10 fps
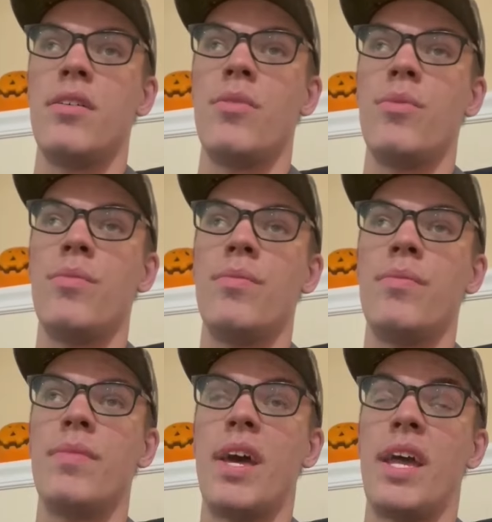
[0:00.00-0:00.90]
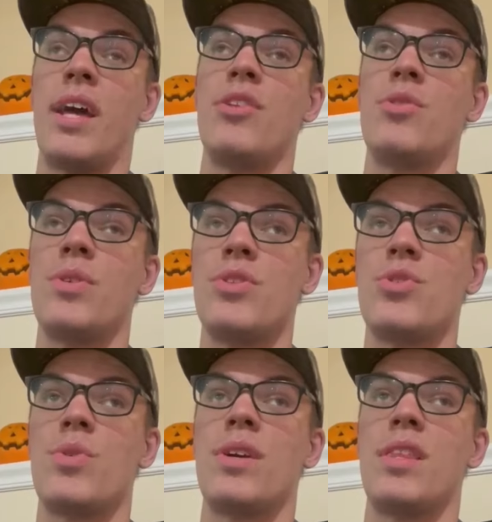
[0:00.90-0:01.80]
And I do
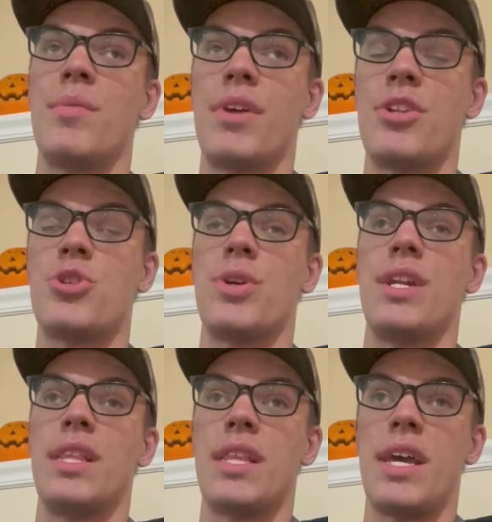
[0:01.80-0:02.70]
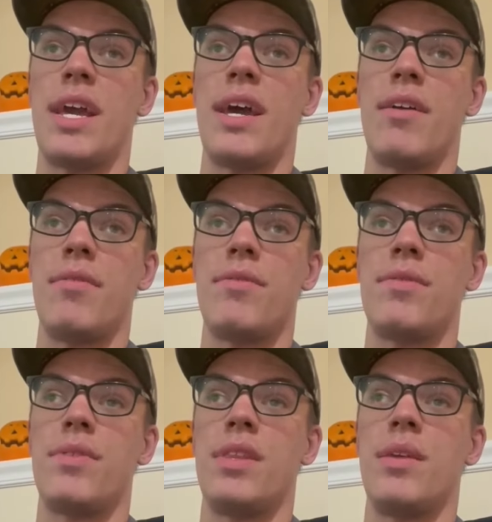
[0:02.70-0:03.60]
enjoy the amount of training they
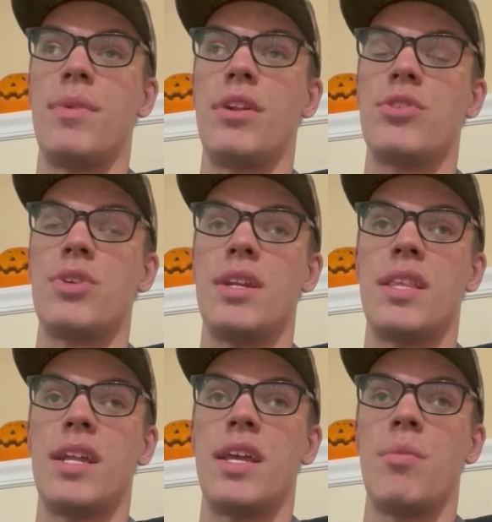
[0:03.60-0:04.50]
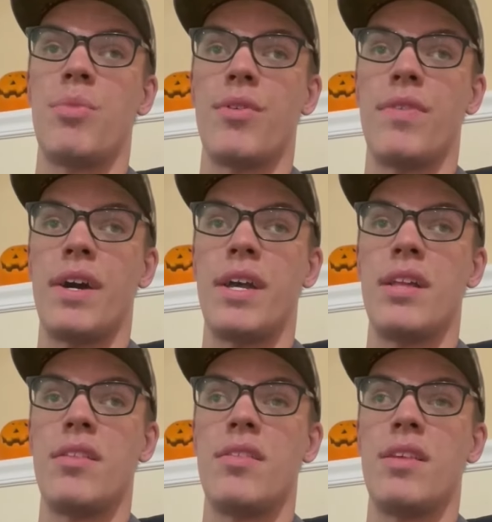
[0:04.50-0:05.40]
have. The amount of training that AIM
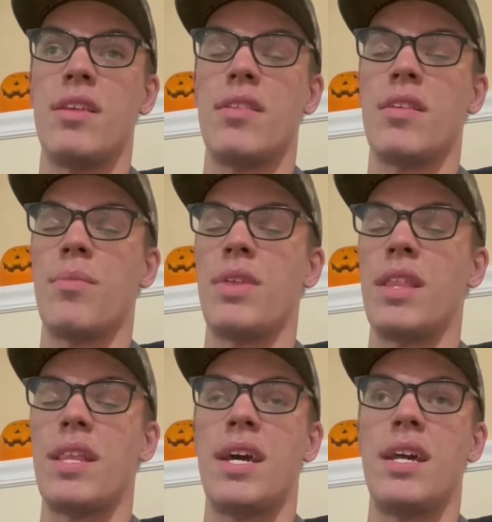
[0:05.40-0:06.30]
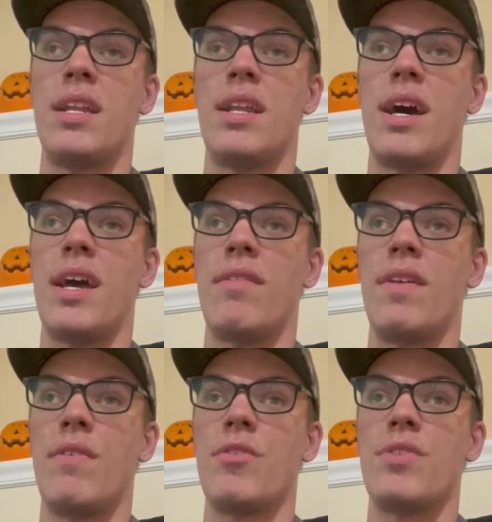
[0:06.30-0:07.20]
provides is something that I have
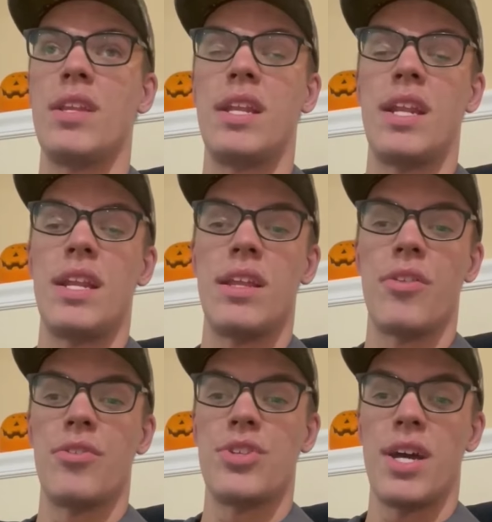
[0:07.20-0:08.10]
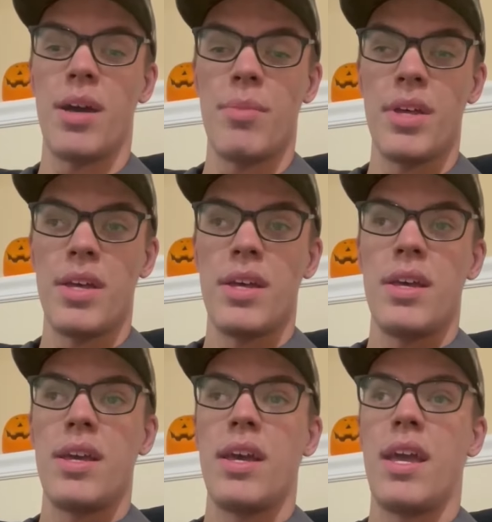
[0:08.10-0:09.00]
never seen in any other job,
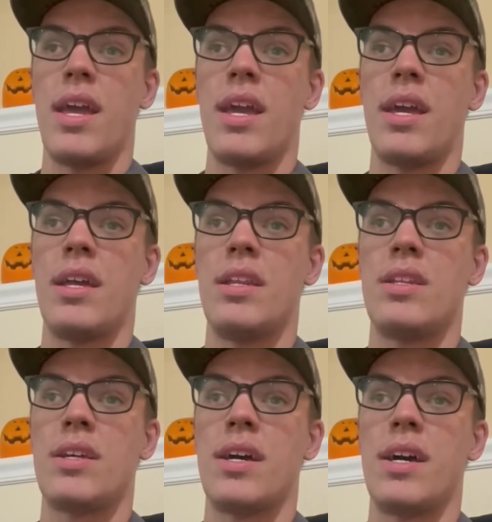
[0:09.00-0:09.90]
and